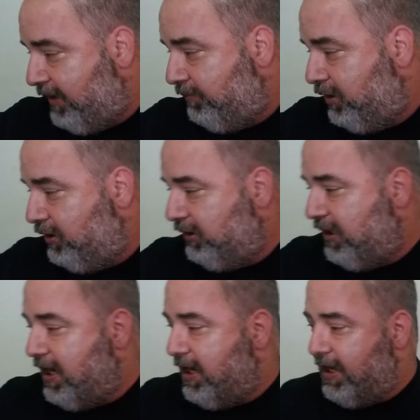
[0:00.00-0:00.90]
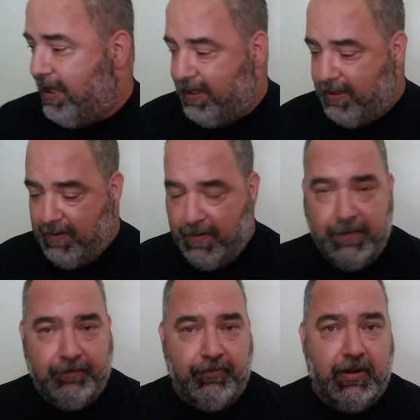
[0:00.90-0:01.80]
guy
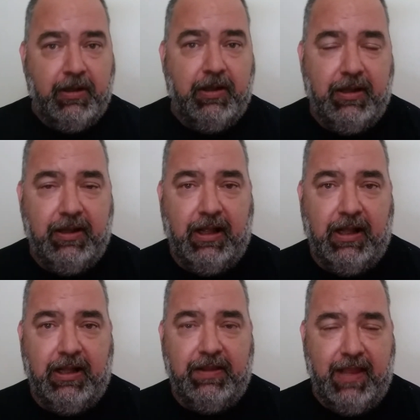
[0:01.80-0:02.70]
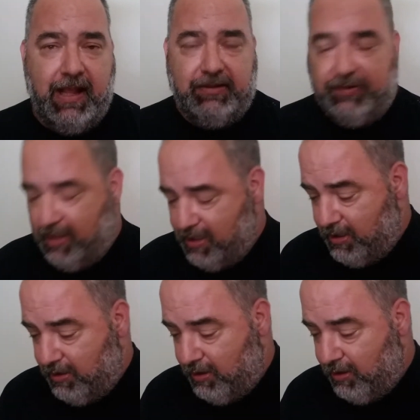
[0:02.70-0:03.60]

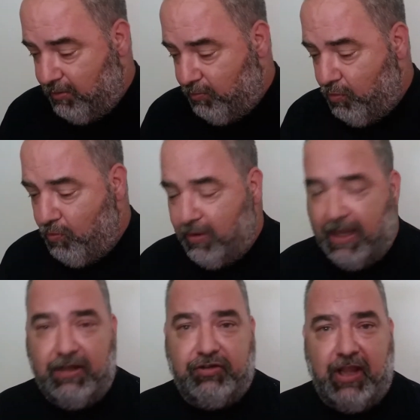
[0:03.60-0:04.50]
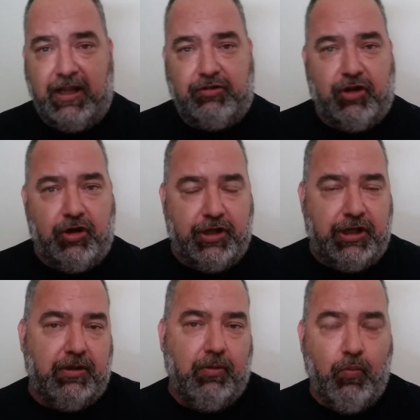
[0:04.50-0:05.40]
we'll get a state attorney,
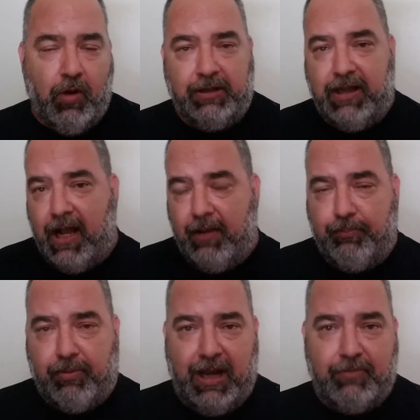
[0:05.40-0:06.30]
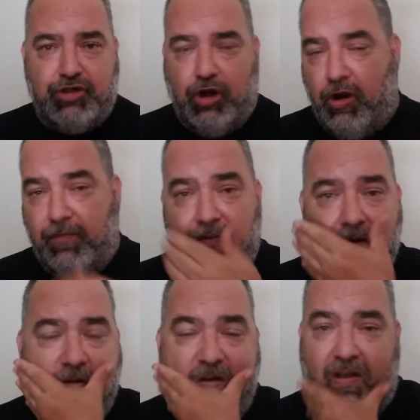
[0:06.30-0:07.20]
one guy, Bram Scharf.
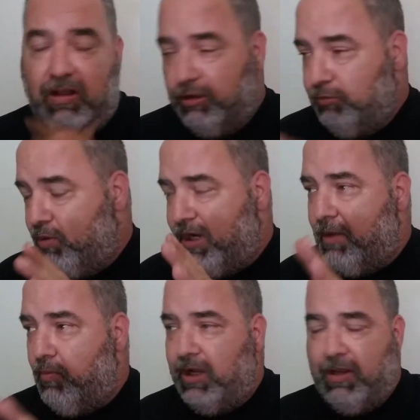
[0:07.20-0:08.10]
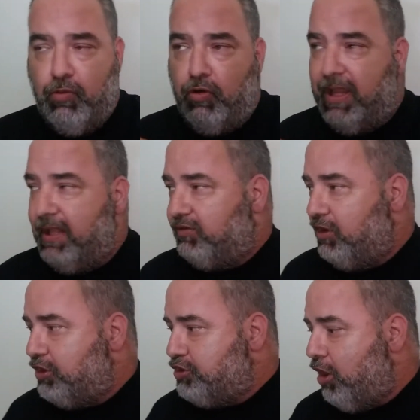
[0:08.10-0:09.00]
We'll get
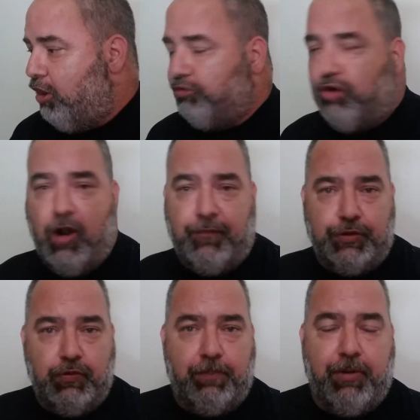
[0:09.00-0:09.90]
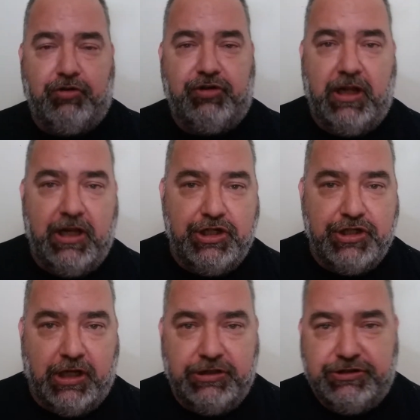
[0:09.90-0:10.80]
Charles Crawford to impersonate a judge,